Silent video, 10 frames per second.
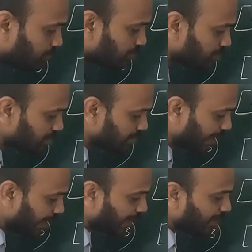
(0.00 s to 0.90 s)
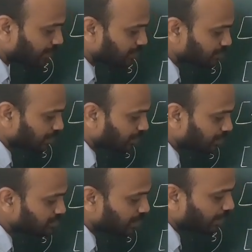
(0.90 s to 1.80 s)
to shade
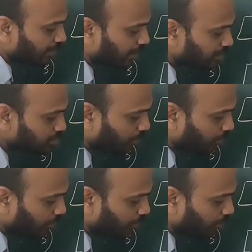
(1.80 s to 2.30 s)
circles and you have to